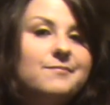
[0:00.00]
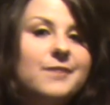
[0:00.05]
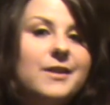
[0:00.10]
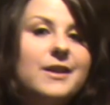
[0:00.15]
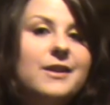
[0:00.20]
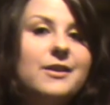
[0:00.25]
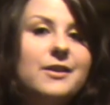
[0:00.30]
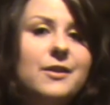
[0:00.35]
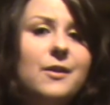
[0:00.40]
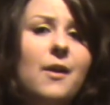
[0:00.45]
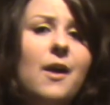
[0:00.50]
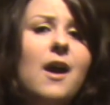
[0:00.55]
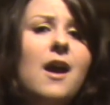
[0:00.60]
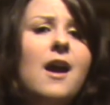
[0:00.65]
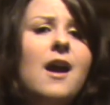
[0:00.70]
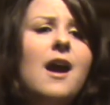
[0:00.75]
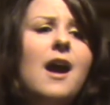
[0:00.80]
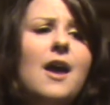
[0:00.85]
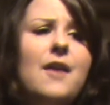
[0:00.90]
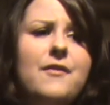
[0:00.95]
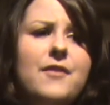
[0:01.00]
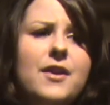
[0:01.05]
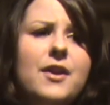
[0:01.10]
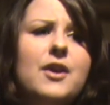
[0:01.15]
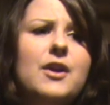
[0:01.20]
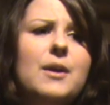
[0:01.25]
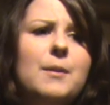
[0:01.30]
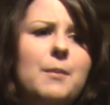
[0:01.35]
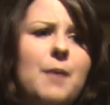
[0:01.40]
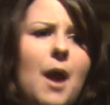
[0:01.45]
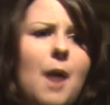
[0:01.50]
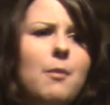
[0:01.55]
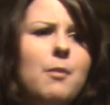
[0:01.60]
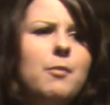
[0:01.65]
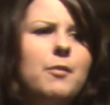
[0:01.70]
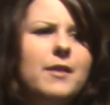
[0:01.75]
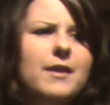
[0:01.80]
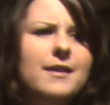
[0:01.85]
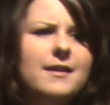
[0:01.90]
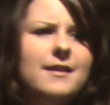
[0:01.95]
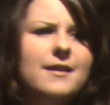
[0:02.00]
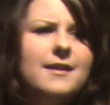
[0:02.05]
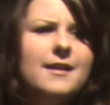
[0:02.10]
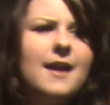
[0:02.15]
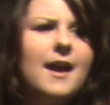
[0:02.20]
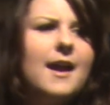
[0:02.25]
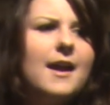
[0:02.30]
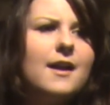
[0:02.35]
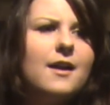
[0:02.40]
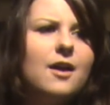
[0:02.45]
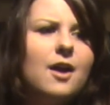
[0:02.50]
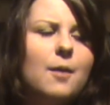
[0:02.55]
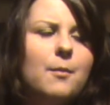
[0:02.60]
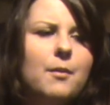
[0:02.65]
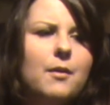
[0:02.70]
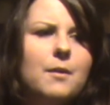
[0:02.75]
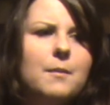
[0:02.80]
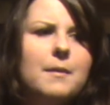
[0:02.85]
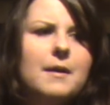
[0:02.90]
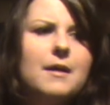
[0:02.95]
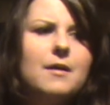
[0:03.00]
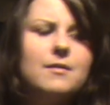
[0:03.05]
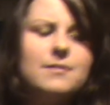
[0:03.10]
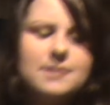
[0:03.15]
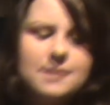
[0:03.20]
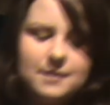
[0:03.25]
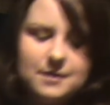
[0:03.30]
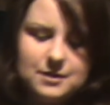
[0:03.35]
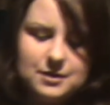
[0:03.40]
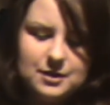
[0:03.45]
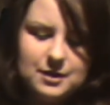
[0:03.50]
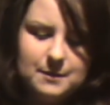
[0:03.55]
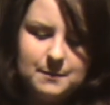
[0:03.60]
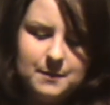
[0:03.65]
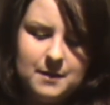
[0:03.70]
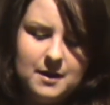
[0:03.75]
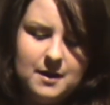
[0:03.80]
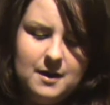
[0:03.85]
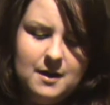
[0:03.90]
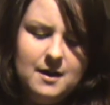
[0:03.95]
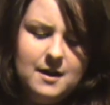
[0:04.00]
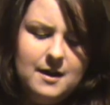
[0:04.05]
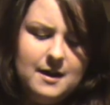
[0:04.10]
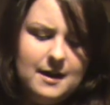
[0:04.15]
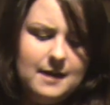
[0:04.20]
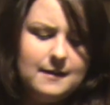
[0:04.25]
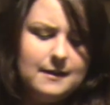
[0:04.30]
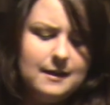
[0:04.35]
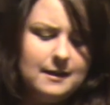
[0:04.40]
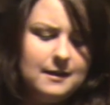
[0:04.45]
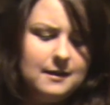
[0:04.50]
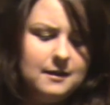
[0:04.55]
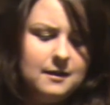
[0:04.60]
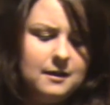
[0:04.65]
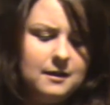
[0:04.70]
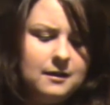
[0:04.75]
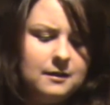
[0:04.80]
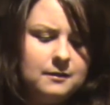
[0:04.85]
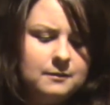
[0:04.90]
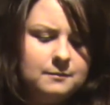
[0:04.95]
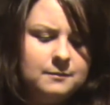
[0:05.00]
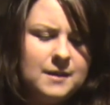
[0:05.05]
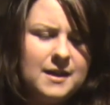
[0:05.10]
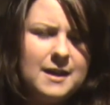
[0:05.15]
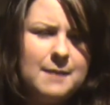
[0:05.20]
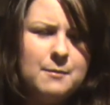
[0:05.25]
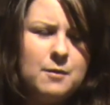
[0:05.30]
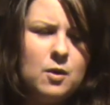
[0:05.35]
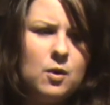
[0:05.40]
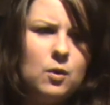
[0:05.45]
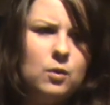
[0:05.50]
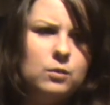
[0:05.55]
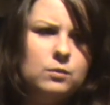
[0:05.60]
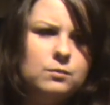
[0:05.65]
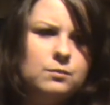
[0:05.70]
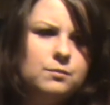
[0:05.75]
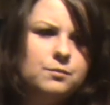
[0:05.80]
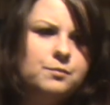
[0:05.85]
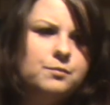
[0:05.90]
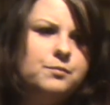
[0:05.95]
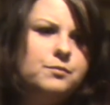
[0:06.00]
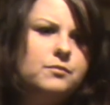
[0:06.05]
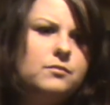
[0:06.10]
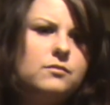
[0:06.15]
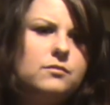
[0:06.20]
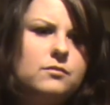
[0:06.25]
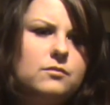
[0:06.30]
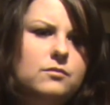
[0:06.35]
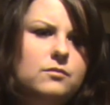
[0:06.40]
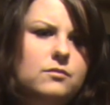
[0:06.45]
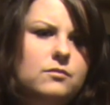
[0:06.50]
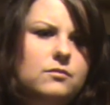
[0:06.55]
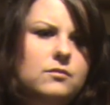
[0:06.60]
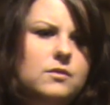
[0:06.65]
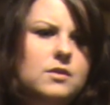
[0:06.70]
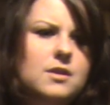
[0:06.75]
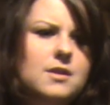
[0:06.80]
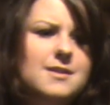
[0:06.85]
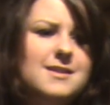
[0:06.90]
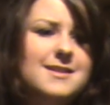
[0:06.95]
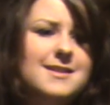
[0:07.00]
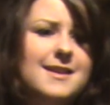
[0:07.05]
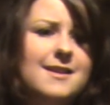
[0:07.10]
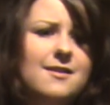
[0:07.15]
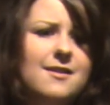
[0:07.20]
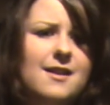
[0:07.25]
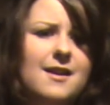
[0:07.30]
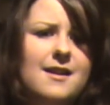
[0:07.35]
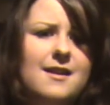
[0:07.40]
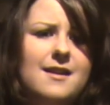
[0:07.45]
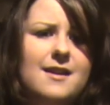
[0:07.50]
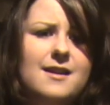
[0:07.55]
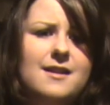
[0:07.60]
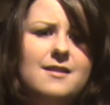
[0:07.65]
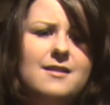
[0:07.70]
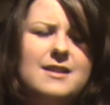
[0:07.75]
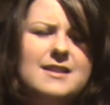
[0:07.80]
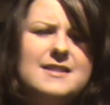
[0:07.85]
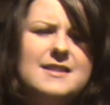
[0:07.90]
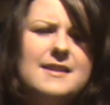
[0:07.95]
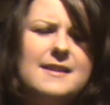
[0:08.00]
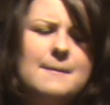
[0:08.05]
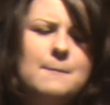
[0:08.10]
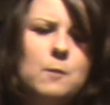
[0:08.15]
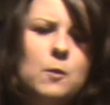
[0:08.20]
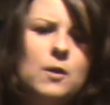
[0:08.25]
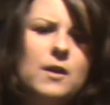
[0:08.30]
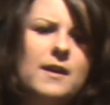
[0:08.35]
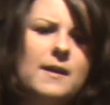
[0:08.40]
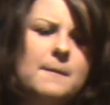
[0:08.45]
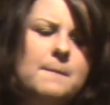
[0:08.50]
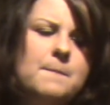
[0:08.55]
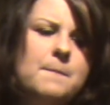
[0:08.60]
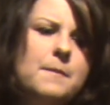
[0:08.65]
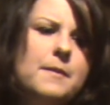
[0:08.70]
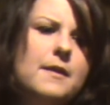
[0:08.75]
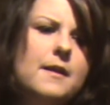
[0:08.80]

I can do. I figure I probably did gain a couple of pounds on the trip. That, I came home Saturday night, like Sunday morning,